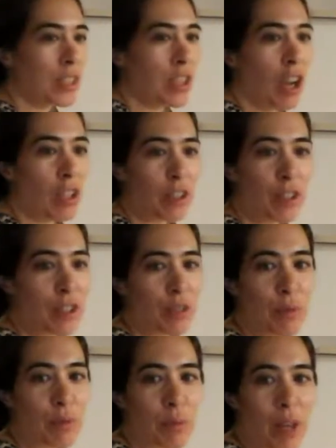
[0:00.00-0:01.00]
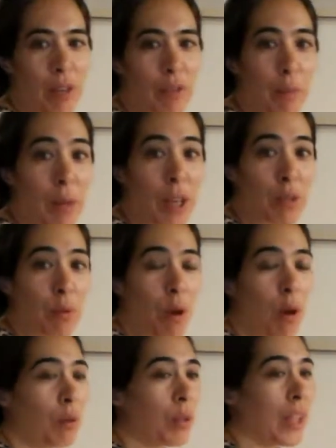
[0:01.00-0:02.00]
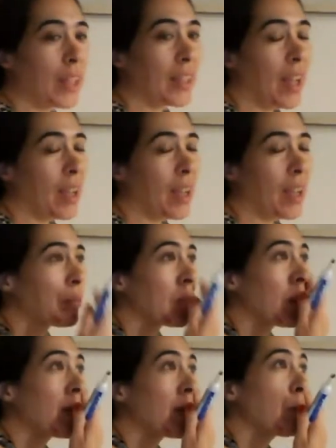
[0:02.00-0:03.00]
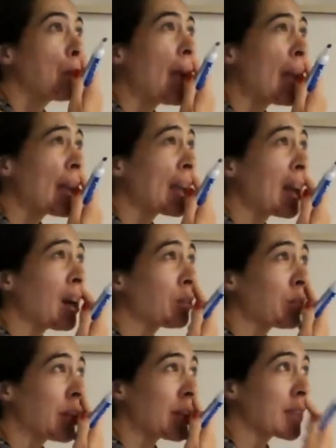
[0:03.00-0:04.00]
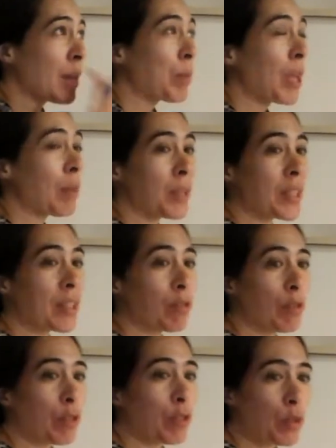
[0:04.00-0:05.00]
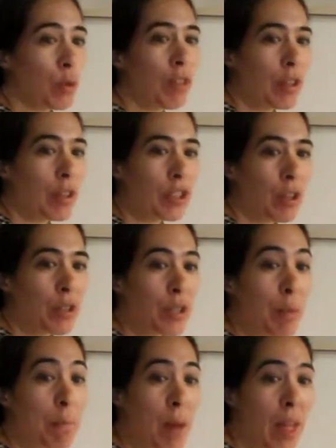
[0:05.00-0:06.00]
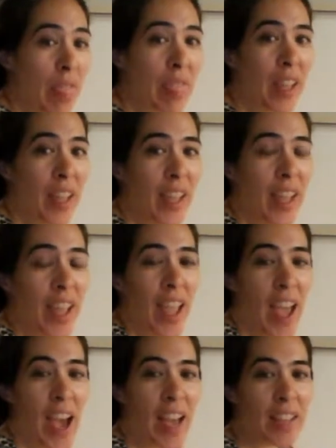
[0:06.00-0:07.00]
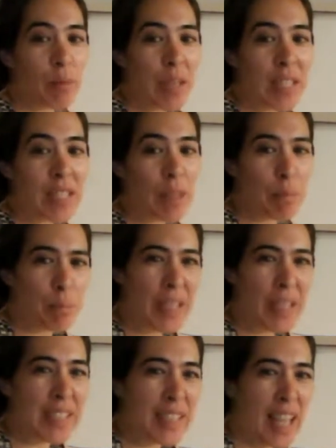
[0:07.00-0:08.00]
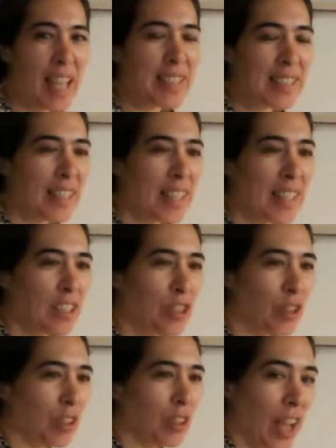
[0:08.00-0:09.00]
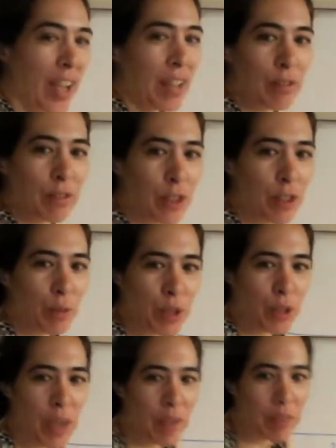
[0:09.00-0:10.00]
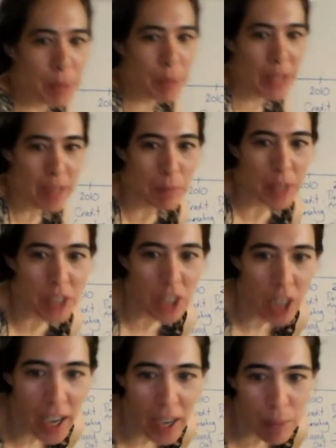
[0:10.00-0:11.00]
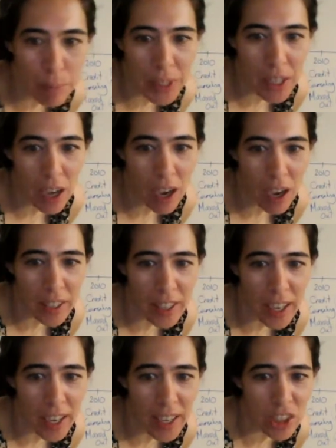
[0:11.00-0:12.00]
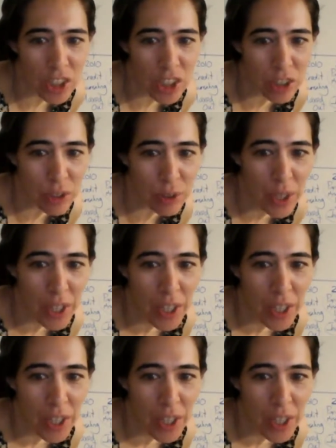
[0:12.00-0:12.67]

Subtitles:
or whatever amount you owe like that, you're paying out like debt payments of over $1,200 a month. And it makes a big dent in your life, when you have to pay that much. Hi, P-Hawk. Hi, Chu.